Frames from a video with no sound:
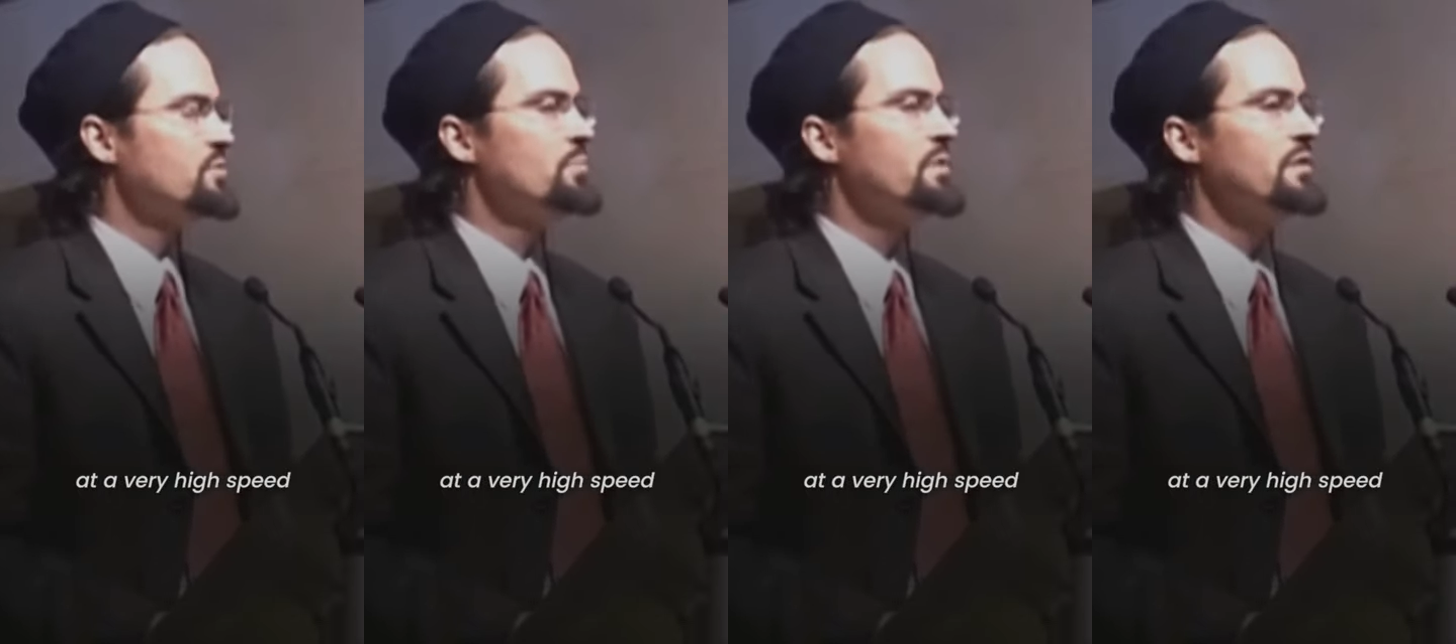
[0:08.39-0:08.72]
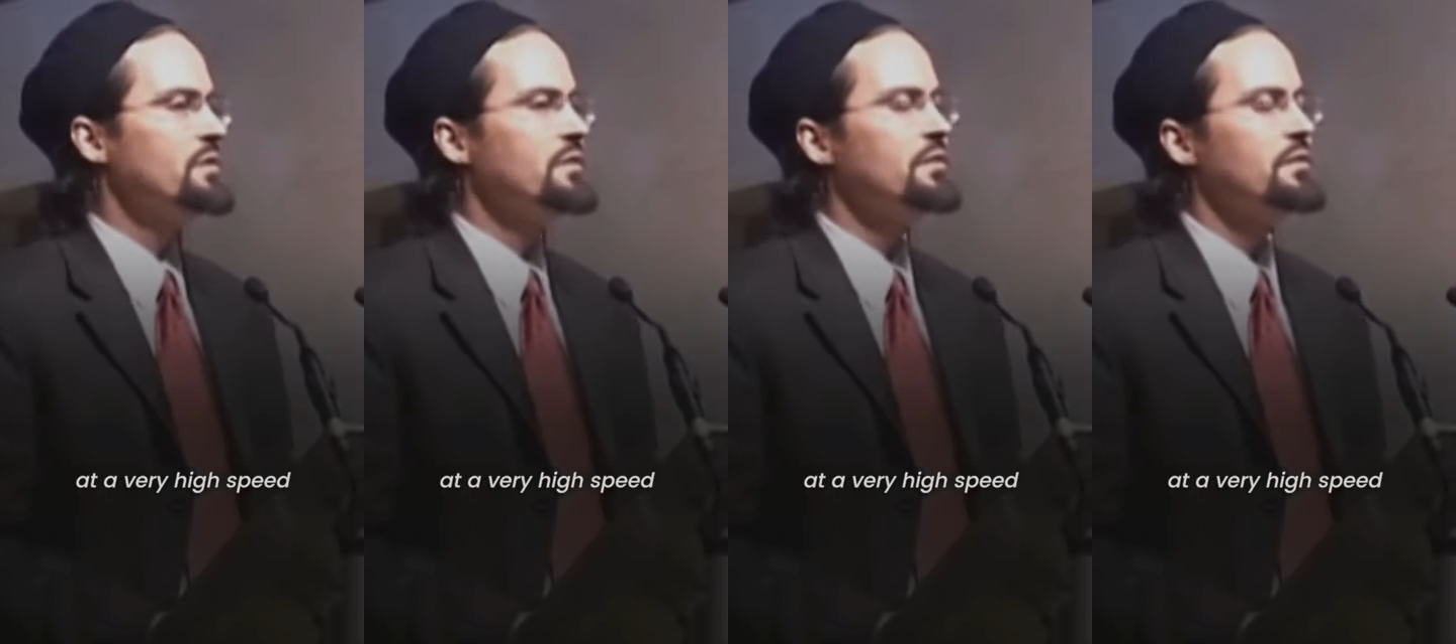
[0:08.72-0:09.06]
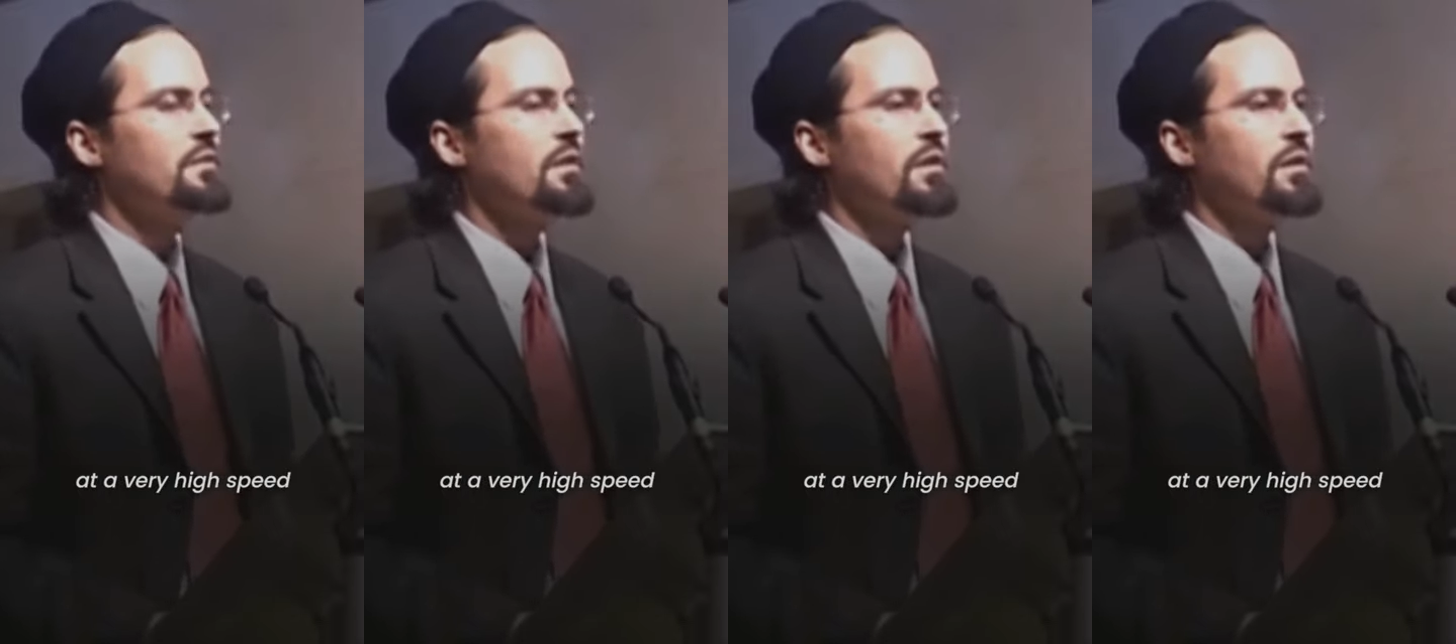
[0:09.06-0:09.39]
speed
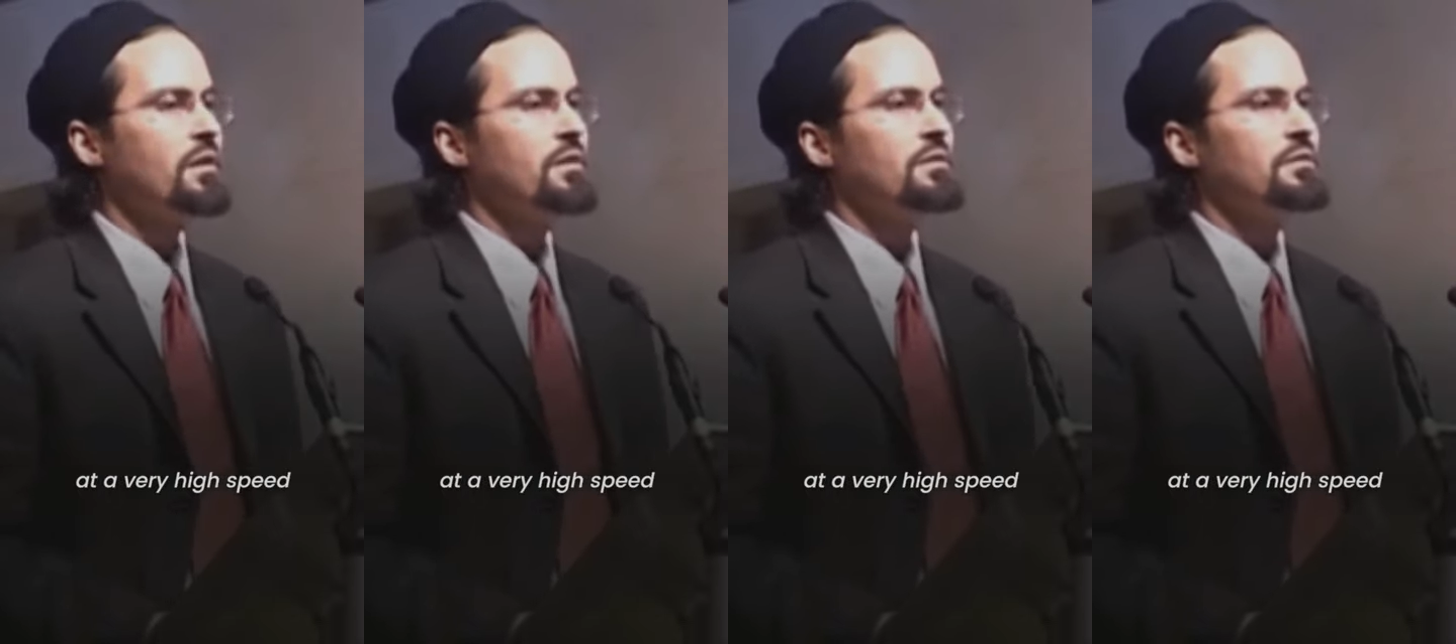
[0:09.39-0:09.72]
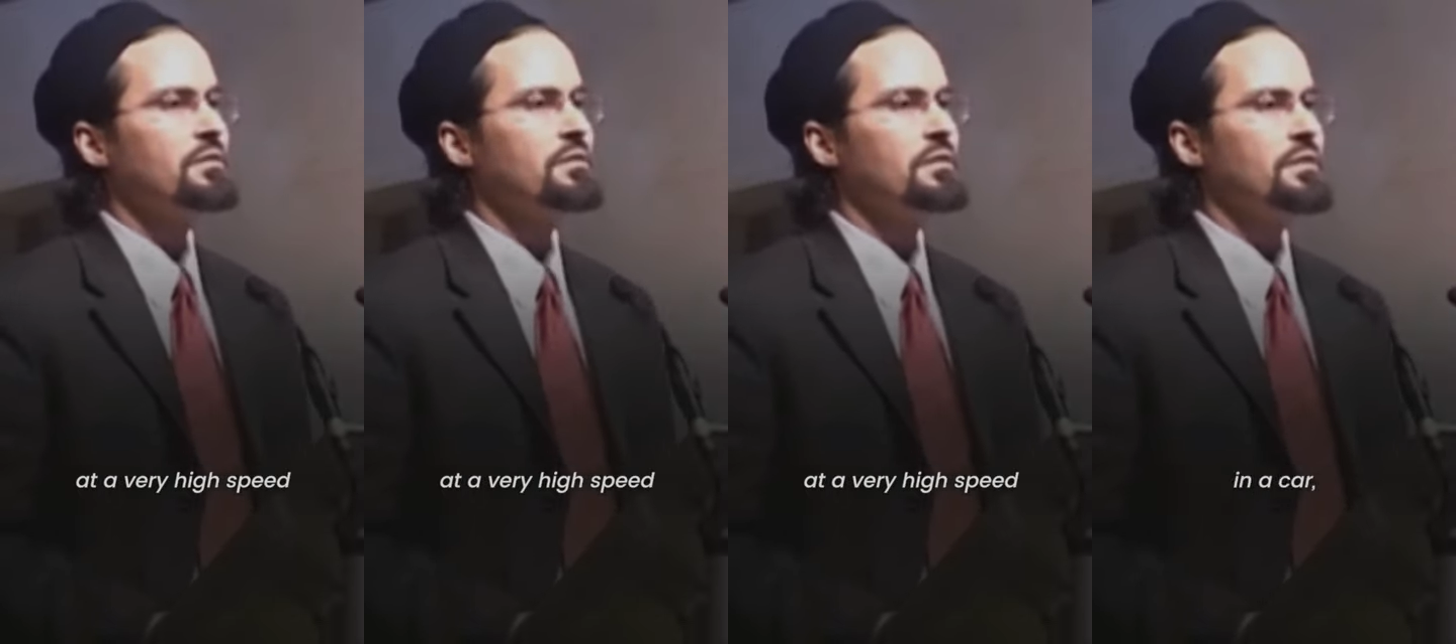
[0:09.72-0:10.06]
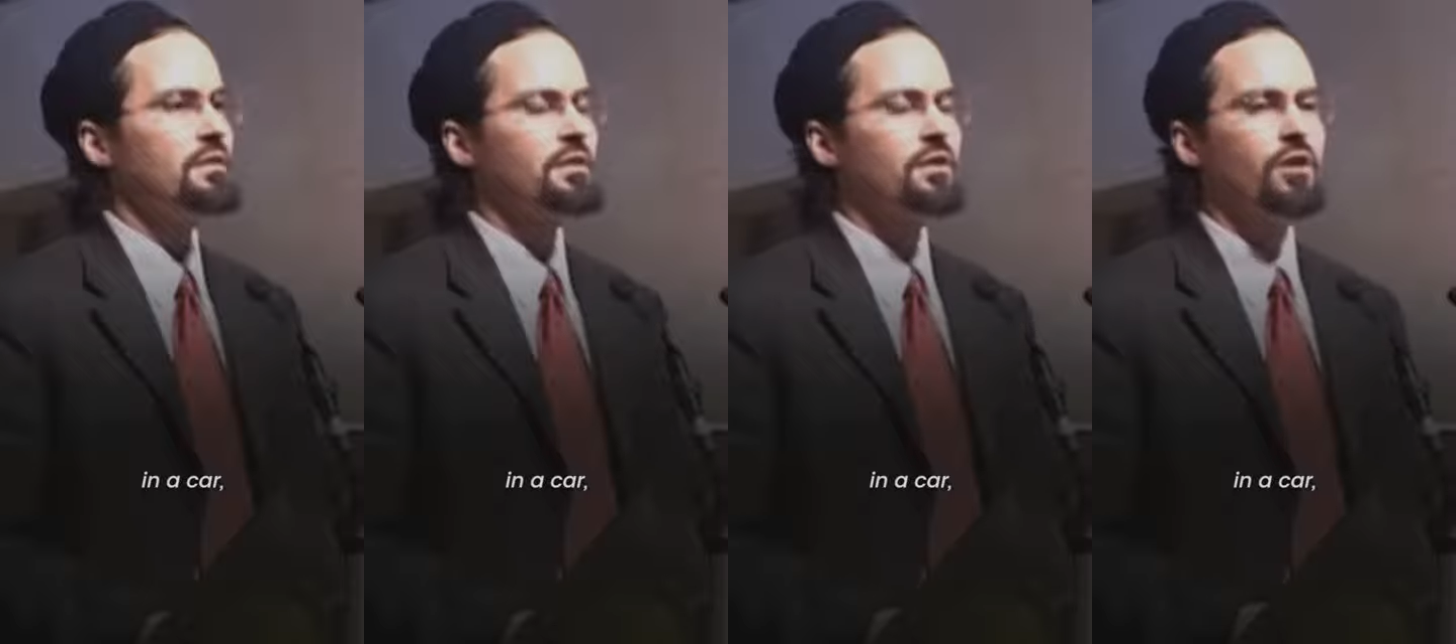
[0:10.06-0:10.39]

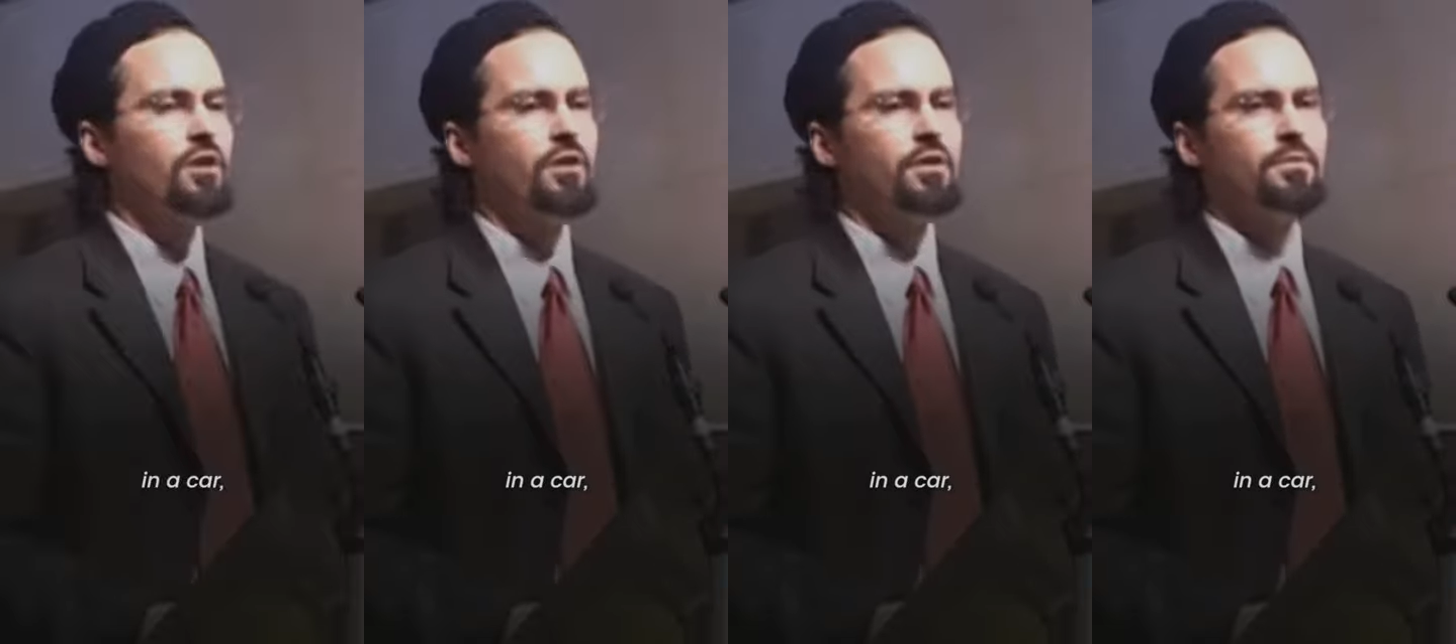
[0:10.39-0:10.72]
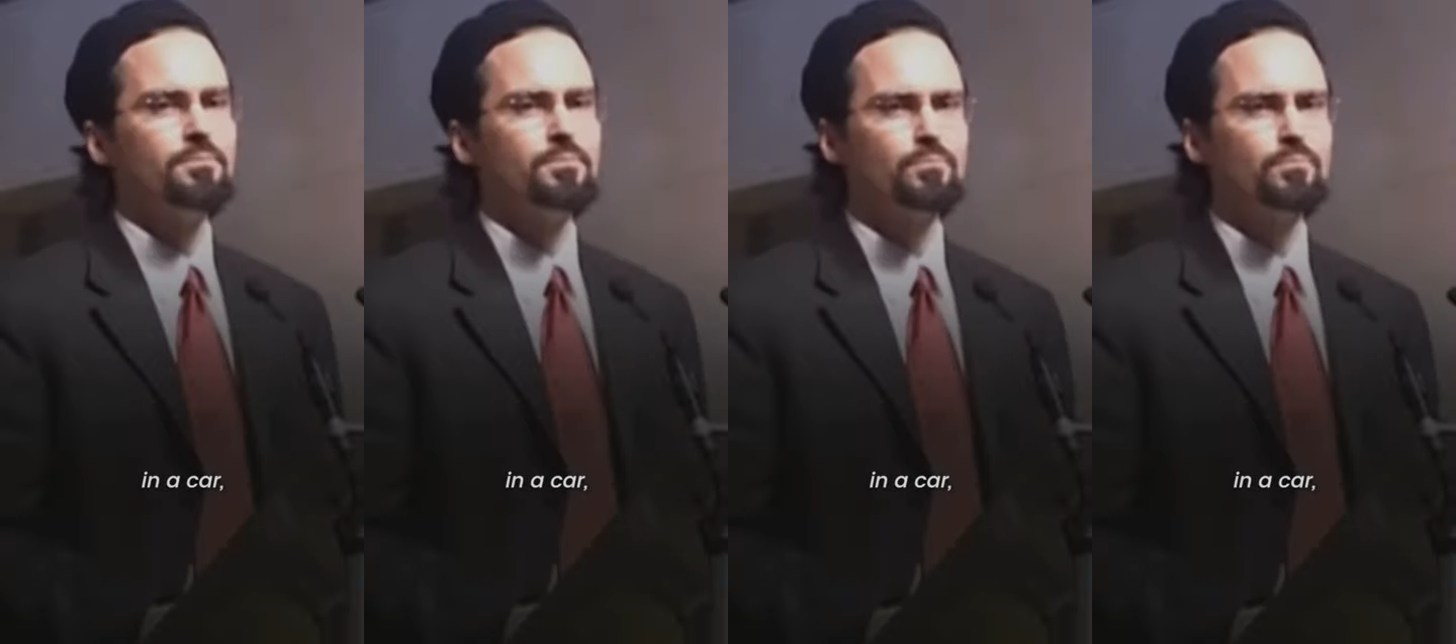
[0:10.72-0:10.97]
in a car.